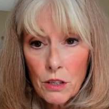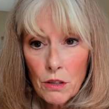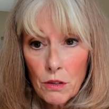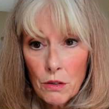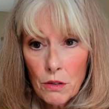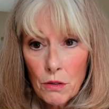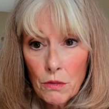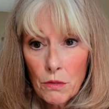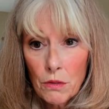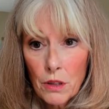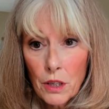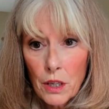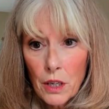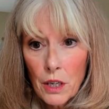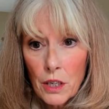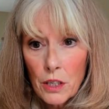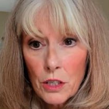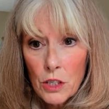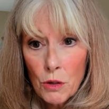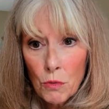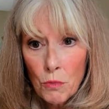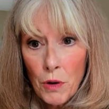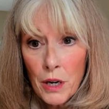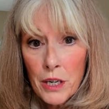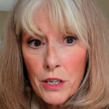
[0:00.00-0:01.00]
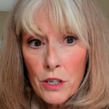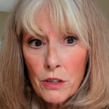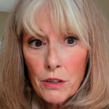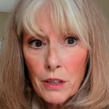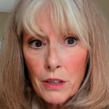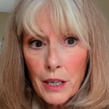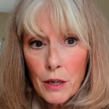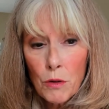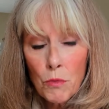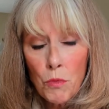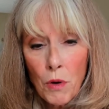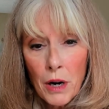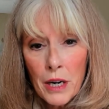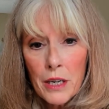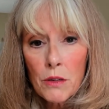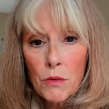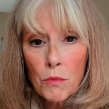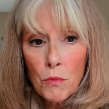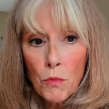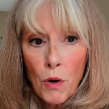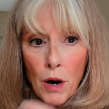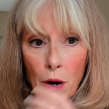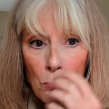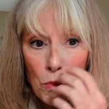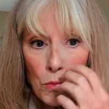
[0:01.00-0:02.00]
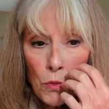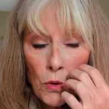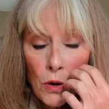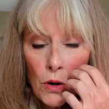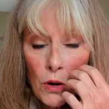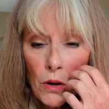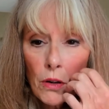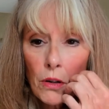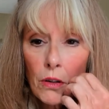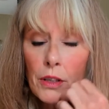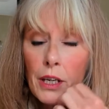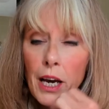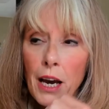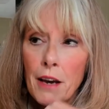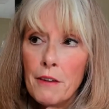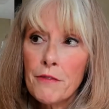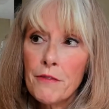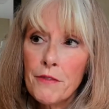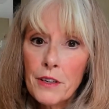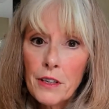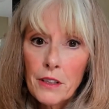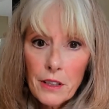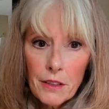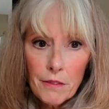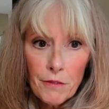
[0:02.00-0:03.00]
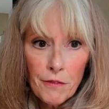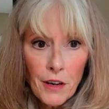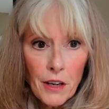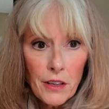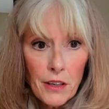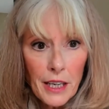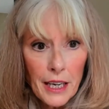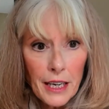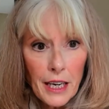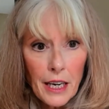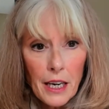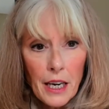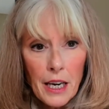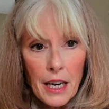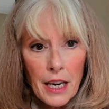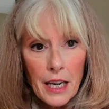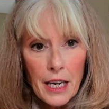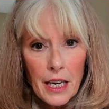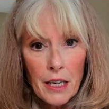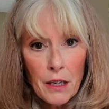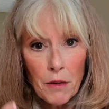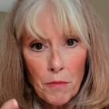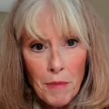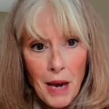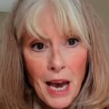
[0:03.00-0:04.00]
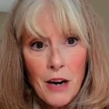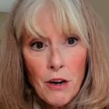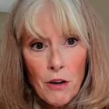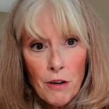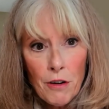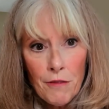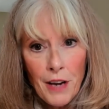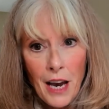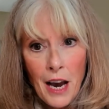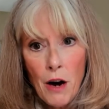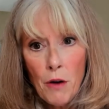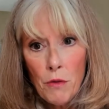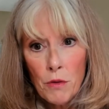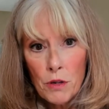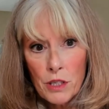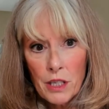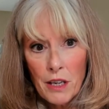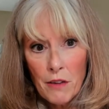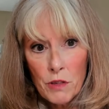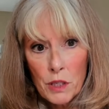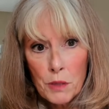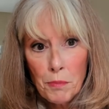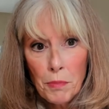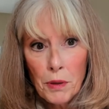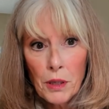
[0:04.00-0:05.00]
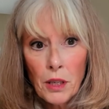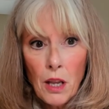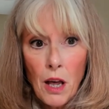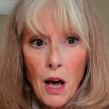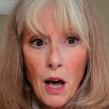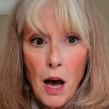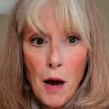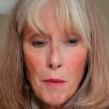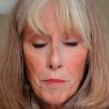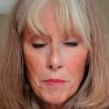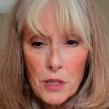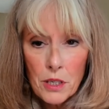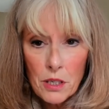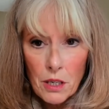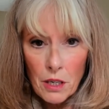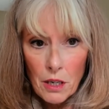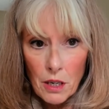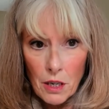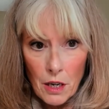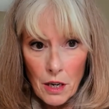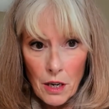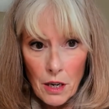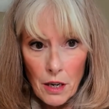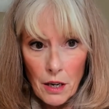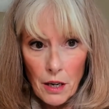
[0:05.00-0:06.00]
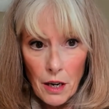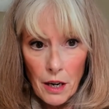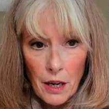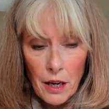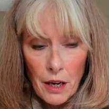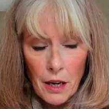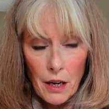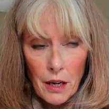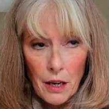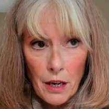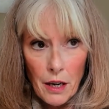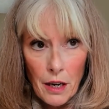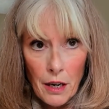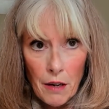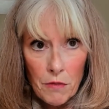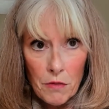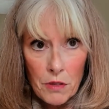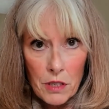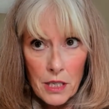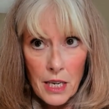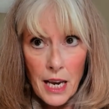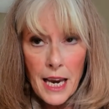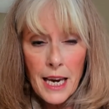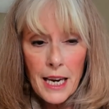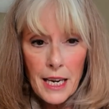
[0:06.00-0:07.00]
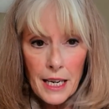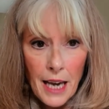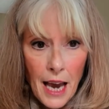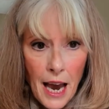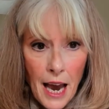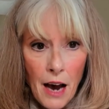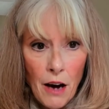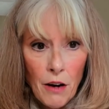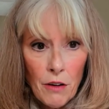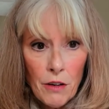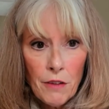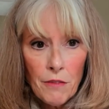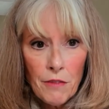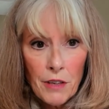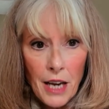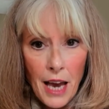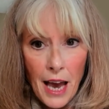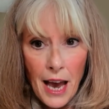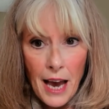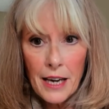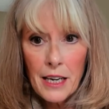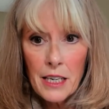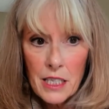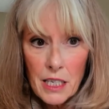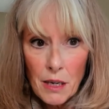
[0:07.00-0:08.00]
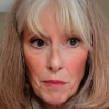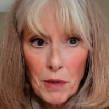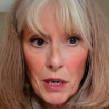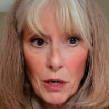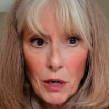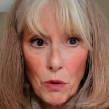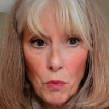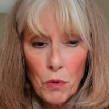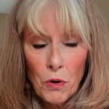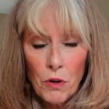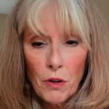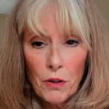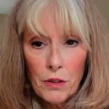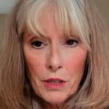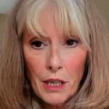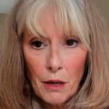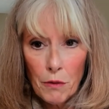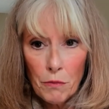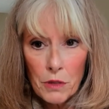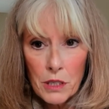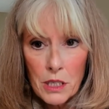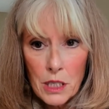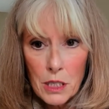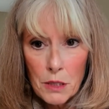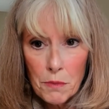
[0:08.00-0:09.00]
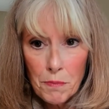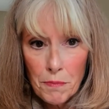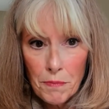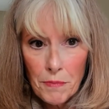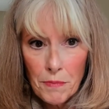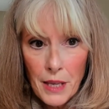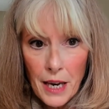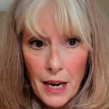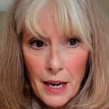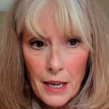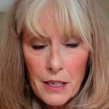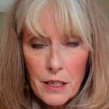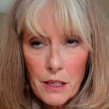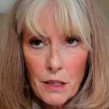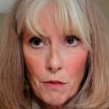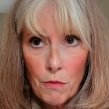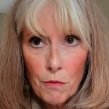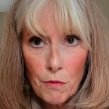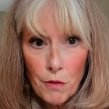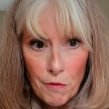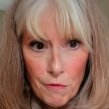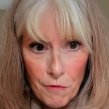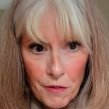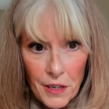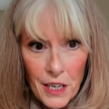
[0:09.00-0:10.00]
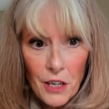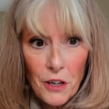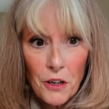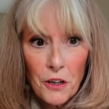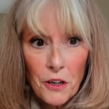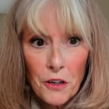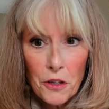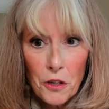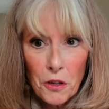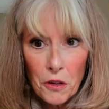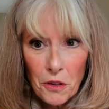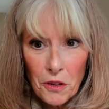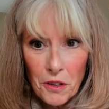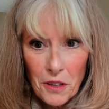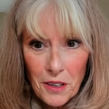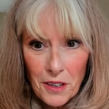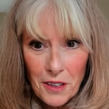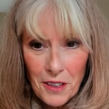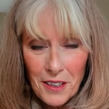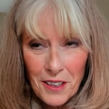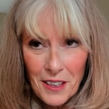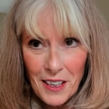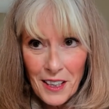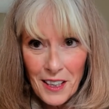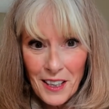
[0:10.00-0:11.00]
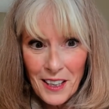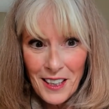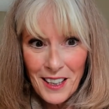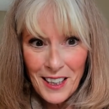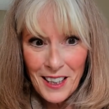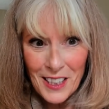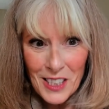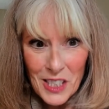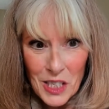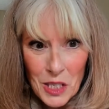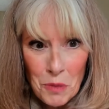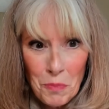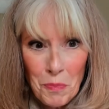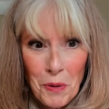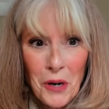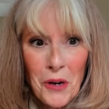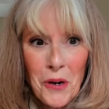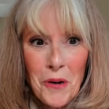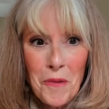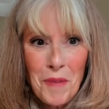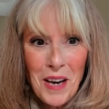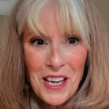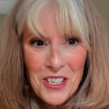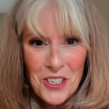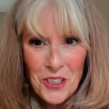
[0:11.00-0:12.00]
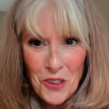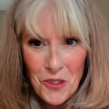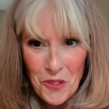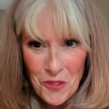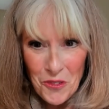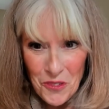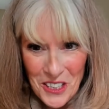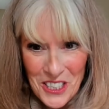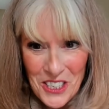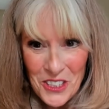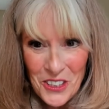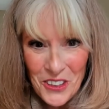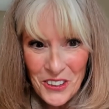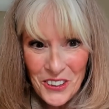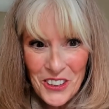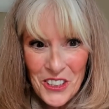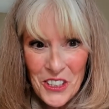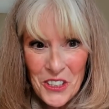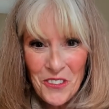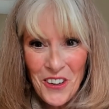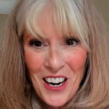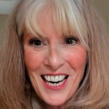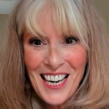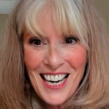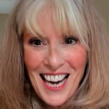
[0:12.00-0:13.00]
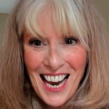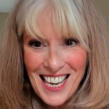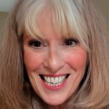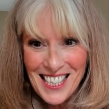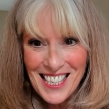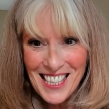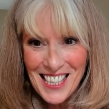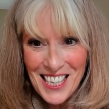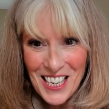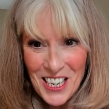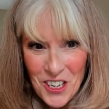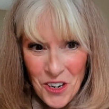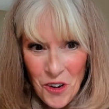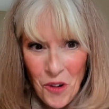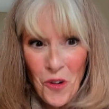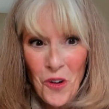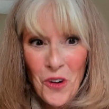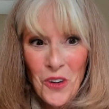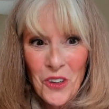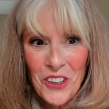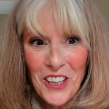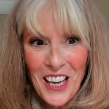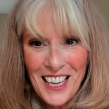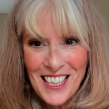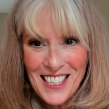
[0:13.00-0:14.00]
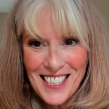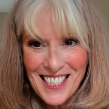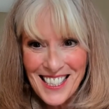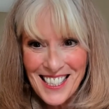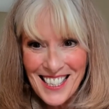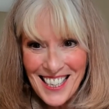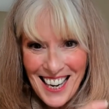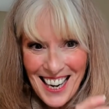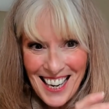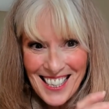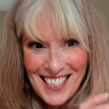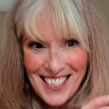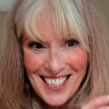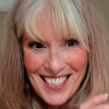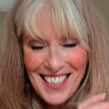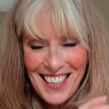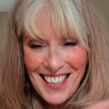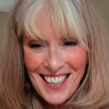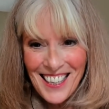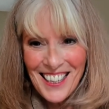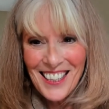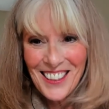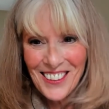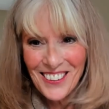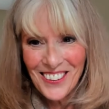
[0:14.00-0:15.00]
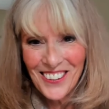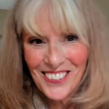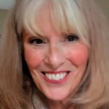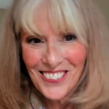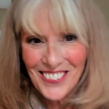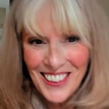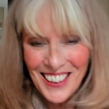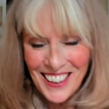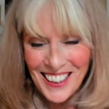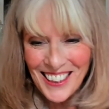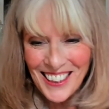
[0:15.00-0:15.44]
to wonder, what world. I felt like in a matter of hours, I was plopped I was taken out of an academic world that revered experimental research, right, as the goal, as the